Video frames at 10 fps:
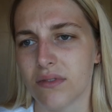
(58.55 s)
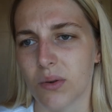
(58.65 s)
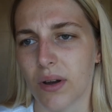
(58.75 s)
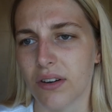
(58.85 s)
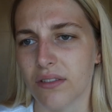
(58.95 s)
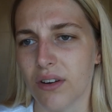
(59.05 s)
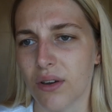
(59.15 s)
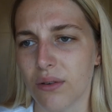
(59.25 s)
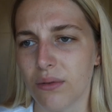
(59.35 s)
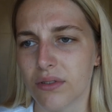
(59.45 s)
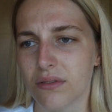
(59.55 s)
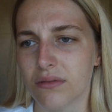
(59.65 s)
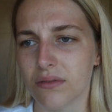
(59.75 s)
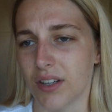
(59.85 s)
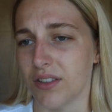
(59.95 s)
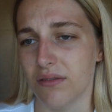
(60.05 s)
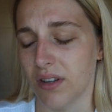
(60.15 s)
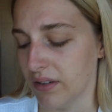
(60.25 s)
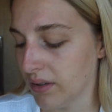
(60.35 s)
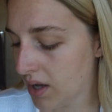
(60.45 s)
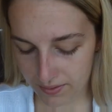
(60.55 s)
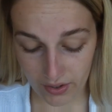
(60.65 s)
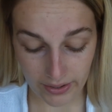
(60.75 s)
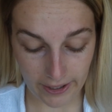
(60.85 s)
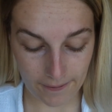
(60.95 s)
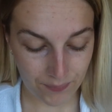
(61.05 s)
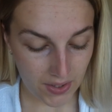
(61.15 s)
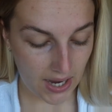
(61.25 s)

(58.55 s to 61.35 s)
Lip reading: Do I look nude? I don't know. So yeah,